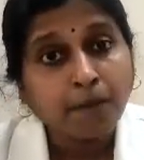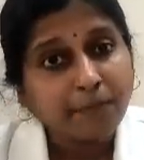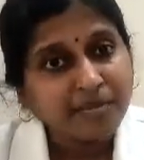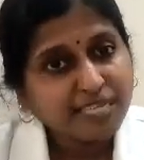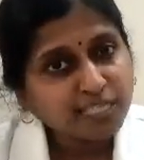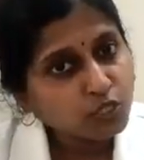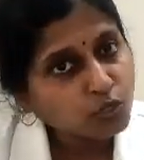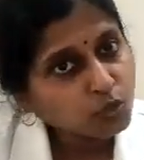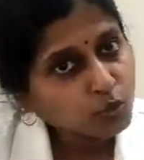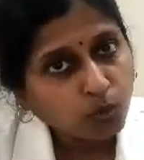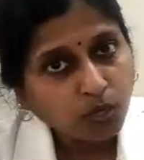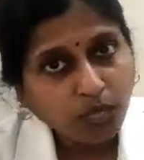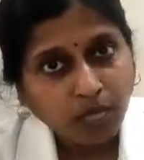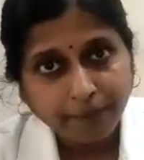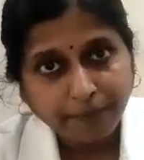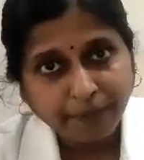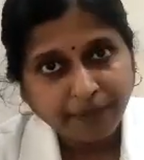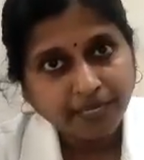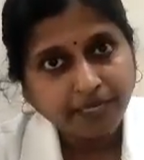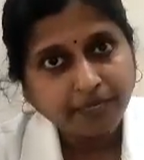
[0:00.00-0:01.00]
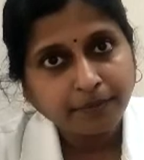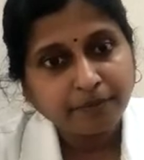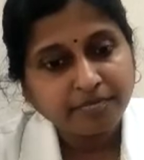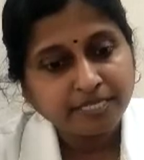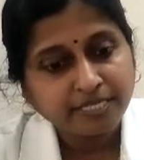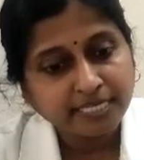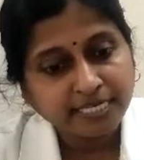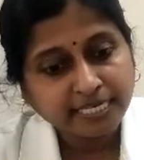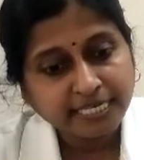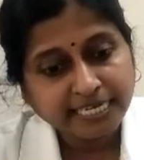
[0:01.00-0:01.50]
Muscular pain,
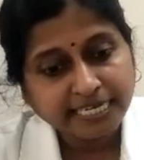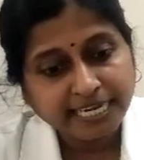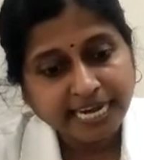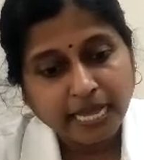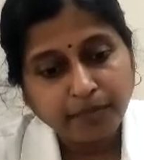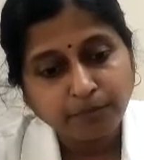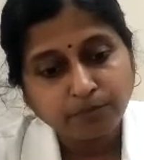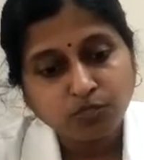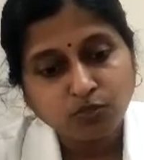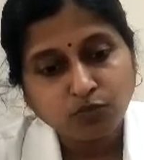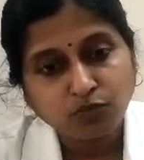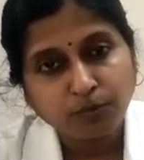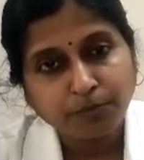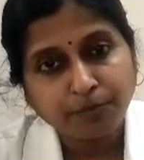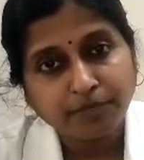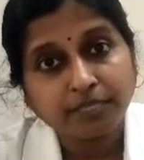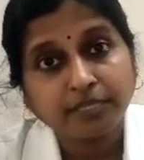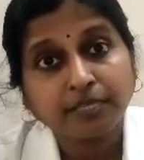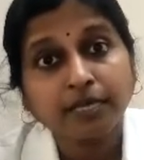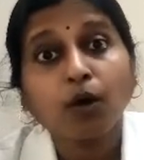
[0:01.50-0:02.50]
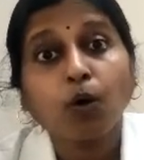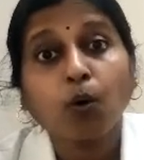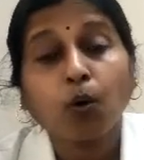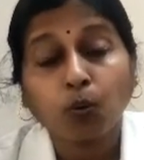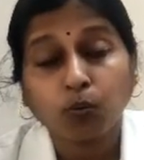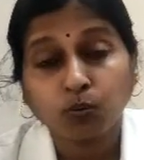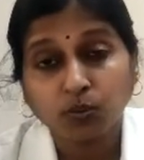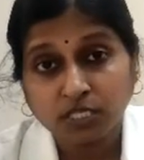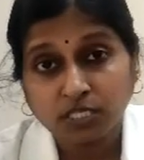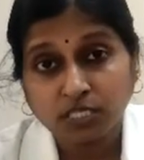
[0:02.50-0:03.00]
muscle cramps will be there.
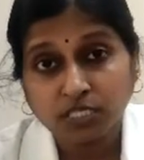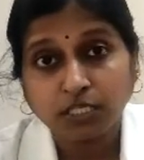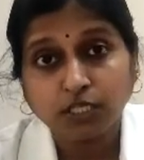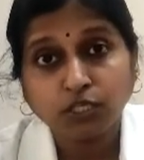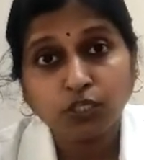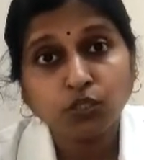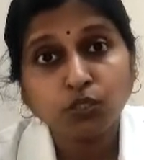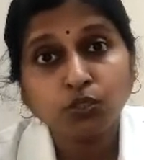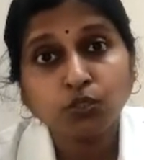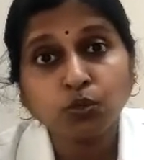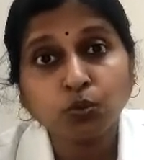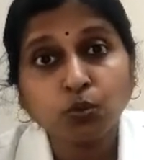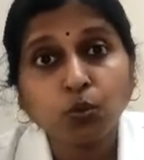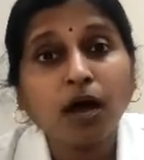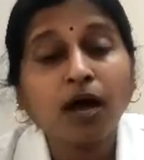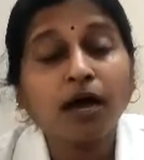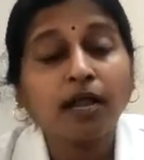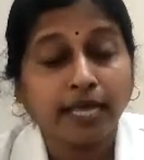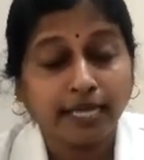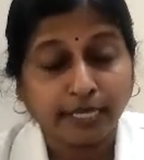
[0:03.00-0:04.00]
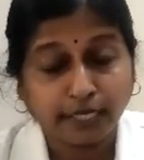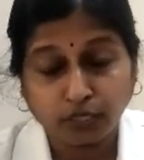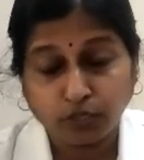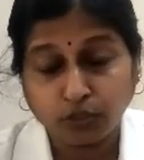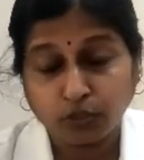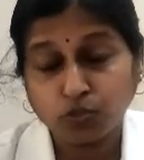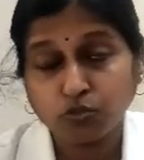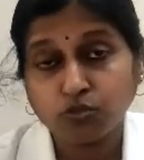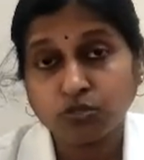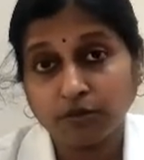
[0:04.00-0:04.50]
Obviously, you are
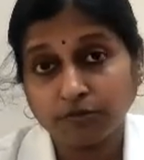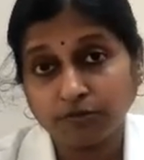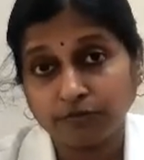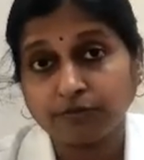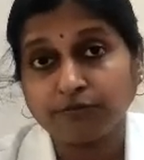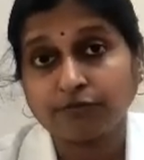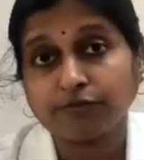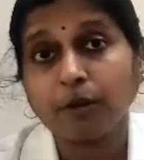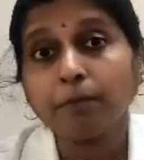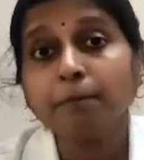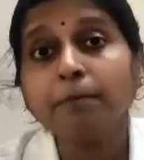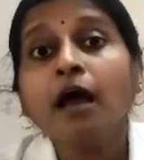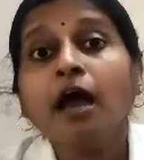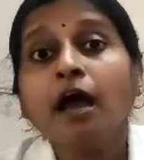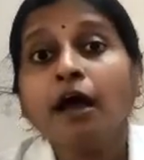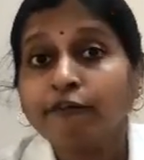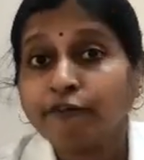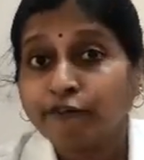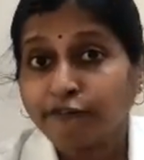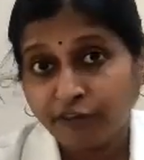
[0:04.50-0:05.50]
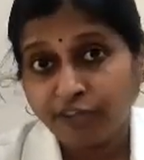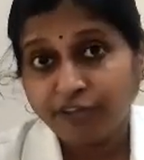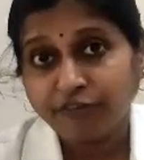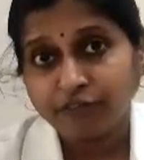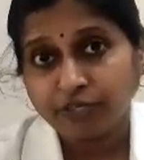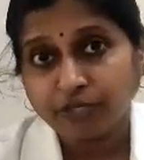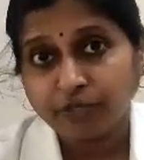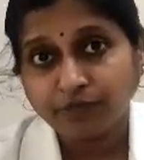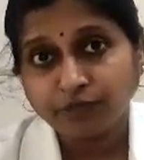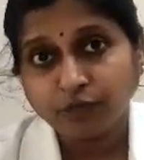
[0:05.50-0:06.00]
likely to suffer from
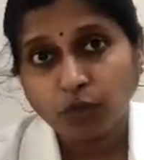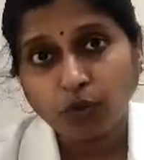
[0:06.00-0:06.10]
fever.